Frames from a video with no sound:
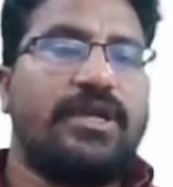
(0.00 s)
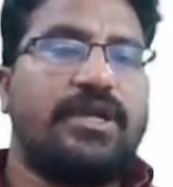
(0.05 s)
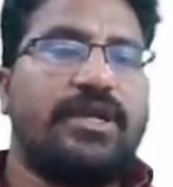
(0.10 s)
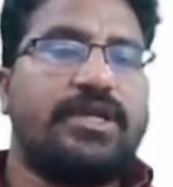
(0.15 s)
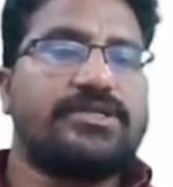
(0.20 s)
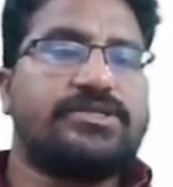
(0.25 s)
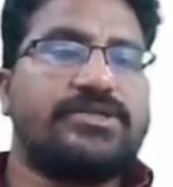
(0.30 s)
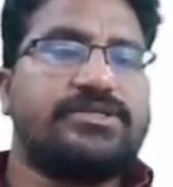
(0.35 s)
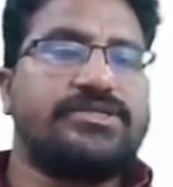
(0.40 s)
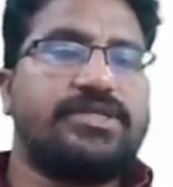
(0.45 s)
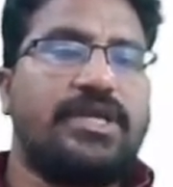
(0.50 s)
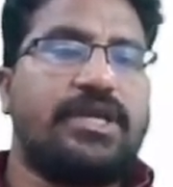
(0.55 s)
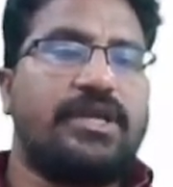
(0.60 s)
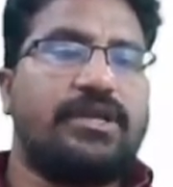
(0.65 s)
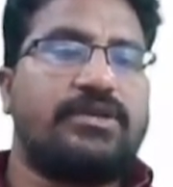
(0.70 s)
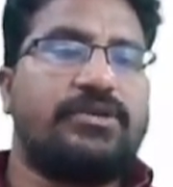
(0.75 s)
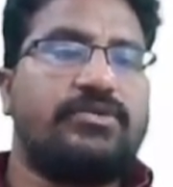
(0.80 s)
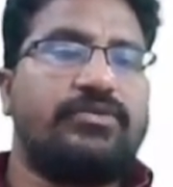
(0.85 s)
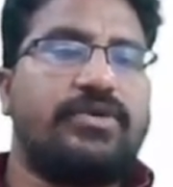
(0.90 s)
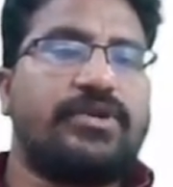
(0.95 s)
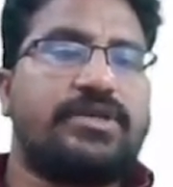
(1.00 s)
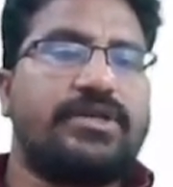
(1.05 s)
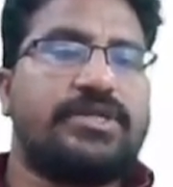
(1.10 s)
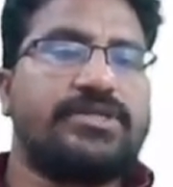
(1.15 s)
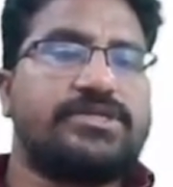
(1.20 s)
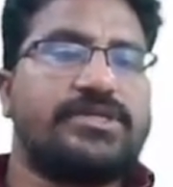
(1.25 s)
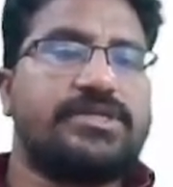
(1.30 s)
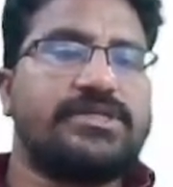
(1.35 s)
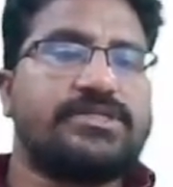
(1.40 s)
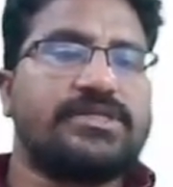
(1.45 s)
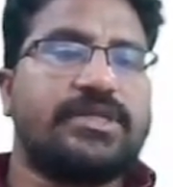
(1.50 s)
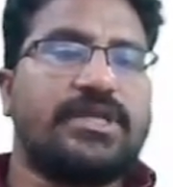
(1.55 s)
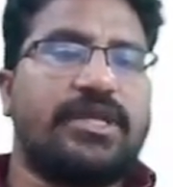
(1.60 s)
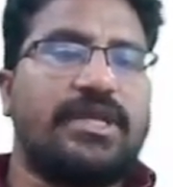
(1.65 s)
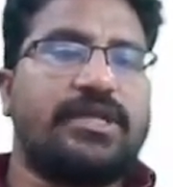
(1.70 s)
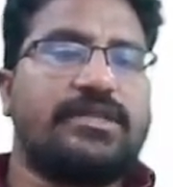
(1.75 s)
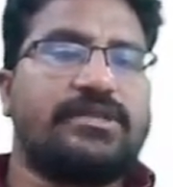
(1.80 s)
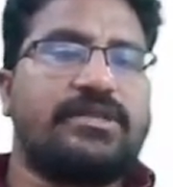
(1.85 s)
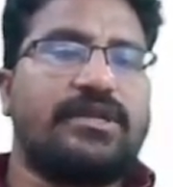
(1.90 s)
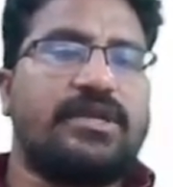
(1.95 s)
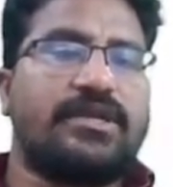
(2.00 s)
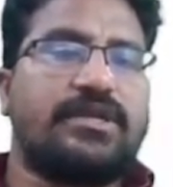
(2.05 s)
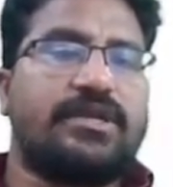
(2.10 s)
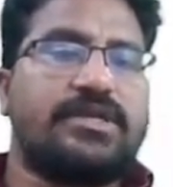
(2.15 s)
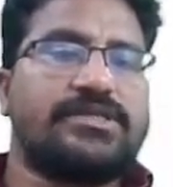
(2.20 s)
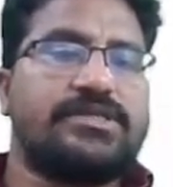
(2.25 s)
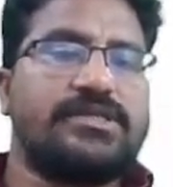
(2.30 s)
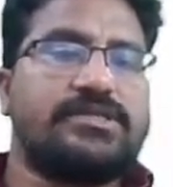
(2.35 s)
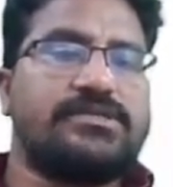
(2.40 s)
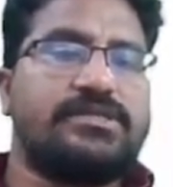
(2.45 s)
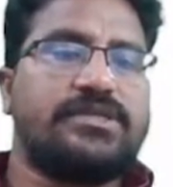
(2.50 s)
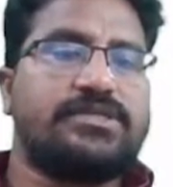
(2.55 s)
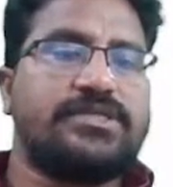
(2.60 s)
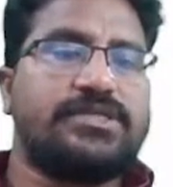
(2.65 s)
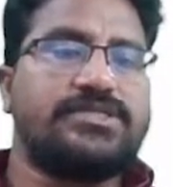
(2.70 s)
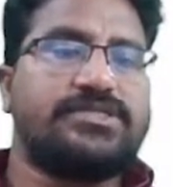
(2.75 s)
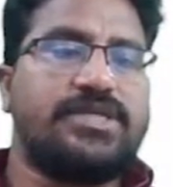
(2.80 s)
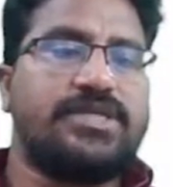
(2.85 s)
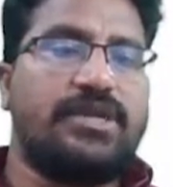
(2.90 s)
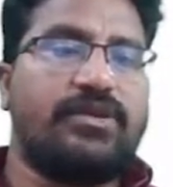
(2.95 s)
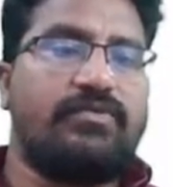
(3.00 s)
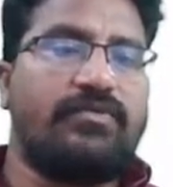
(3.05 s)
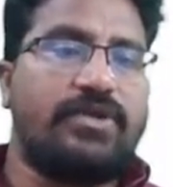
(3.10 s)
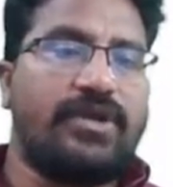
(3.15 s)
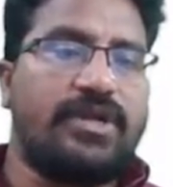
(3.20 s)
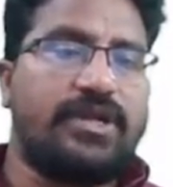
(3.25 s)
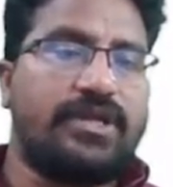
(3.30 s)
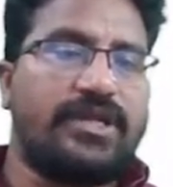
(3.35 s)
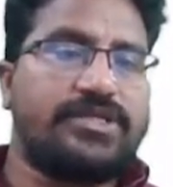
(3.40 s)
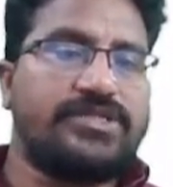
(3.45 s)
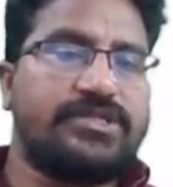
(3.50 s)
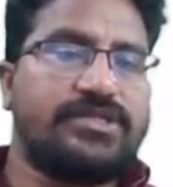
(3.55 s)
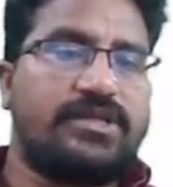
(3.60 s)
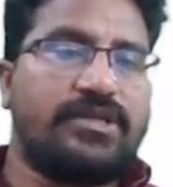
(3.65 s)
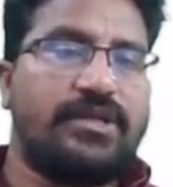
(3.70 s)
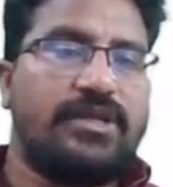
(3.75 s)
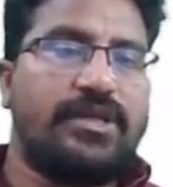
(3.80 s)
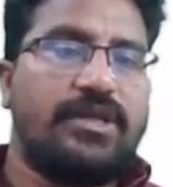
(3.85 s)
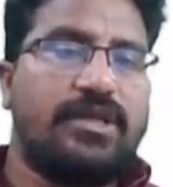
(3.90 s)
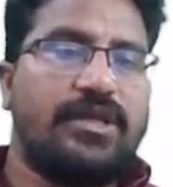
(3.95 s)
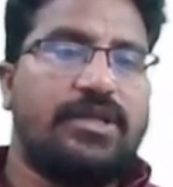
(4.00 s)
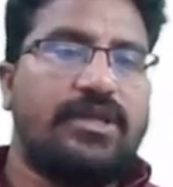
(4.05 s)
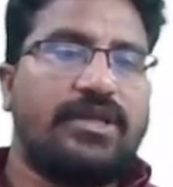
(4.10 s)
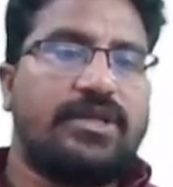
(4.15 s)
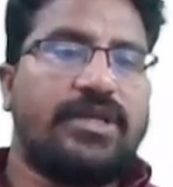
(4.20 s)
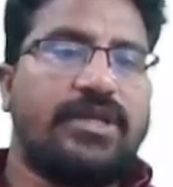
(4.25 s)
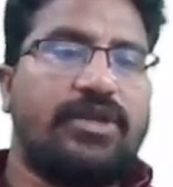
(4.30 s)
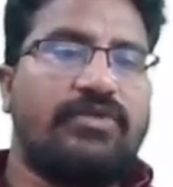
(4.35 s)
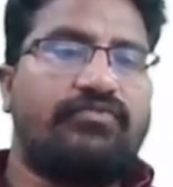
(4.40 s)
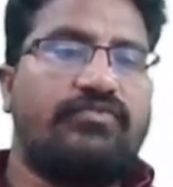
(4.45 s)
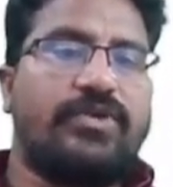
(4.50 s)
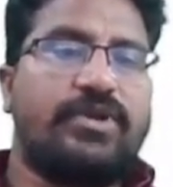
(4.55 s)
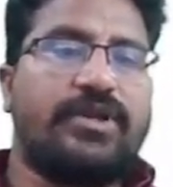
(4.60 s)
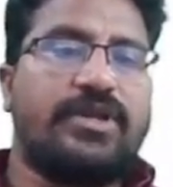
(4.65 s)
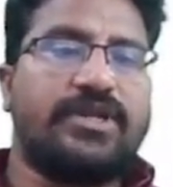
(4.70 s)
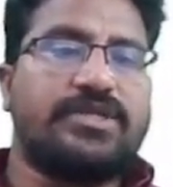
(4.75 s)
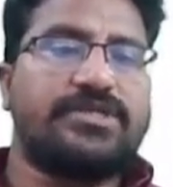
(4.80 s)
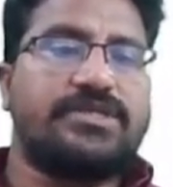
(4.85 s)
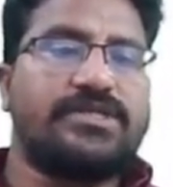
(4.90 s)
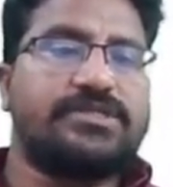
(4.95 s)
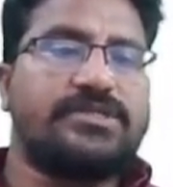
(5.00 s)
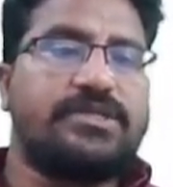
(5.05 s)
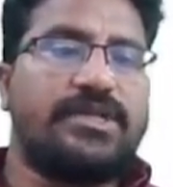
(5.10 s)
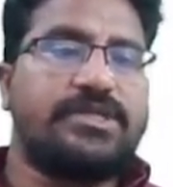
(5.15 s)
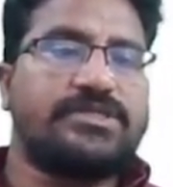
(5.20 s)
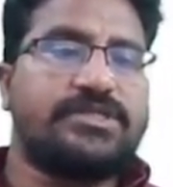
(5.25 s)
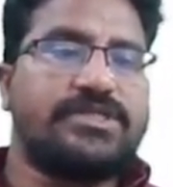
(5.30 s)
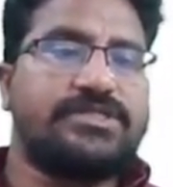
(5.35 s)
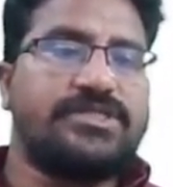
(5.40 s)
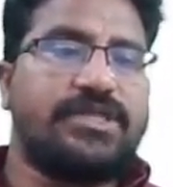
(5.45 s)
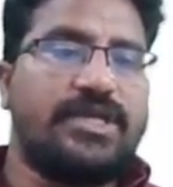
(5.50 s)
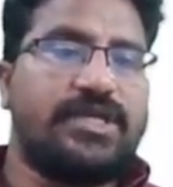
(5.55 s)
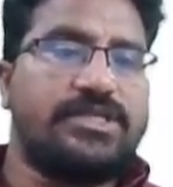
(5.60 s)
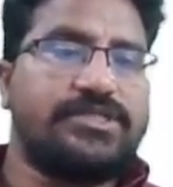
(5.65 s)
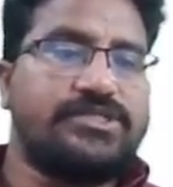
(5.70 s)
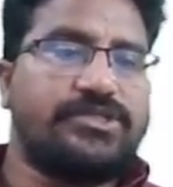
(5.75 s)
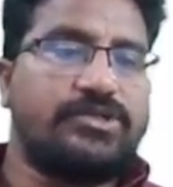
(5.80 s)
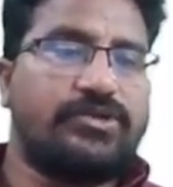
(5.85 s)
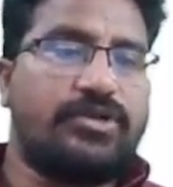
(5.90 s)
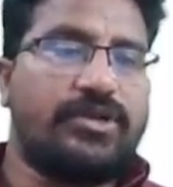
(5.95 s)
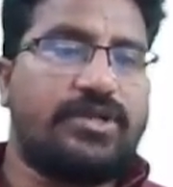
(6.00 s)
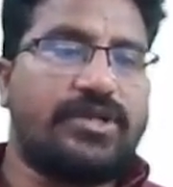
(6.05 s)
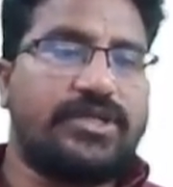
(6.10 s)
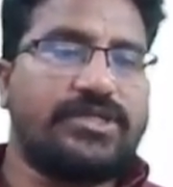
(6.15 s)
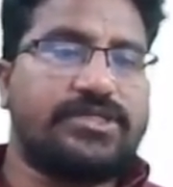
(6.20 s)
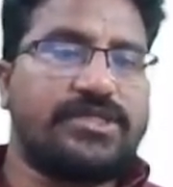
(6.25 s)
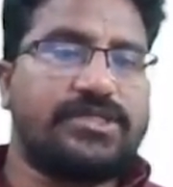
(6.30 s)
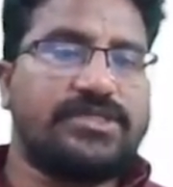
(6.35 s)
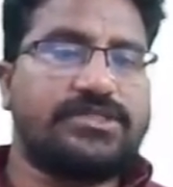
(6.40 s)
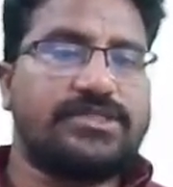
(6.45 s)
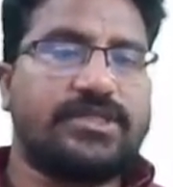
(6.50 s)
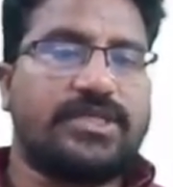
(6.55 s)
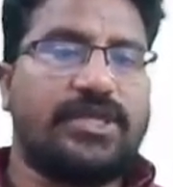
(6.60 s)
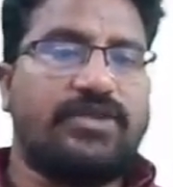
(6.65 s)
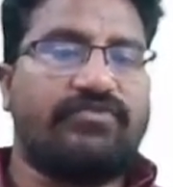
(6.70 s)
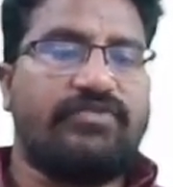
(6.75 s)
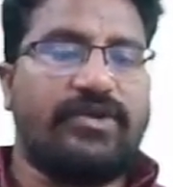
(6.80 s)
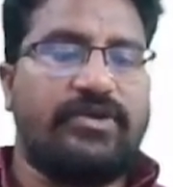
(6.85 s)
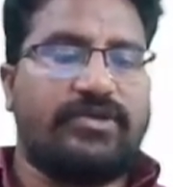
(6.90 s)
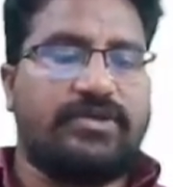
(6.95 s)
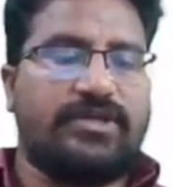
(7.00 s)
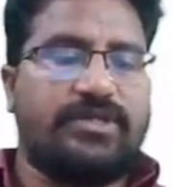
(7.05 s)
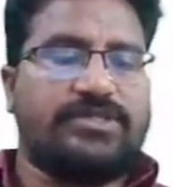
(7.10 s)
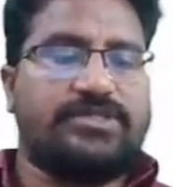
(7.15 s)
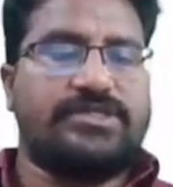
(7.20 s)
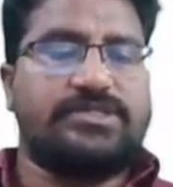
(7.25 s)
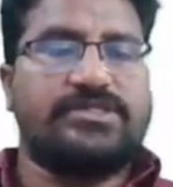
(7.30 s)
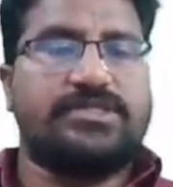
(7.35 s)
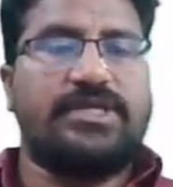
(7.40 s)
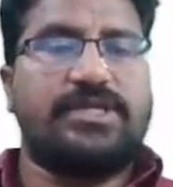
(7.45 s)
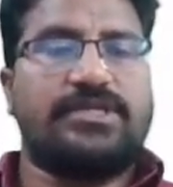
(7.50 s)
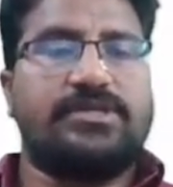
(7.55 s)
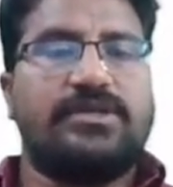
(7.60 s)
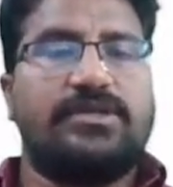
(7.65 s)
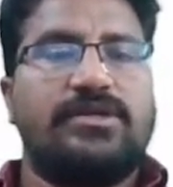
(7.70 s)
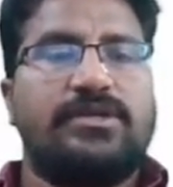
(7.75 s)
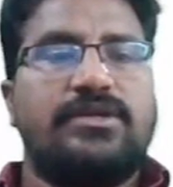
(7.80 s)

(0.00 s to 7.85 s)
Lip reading: next to j 2 iterations k 3 iterations, next to j 1 iteration k 4 iterations, next to j 0 iterations k 5 iterations, right?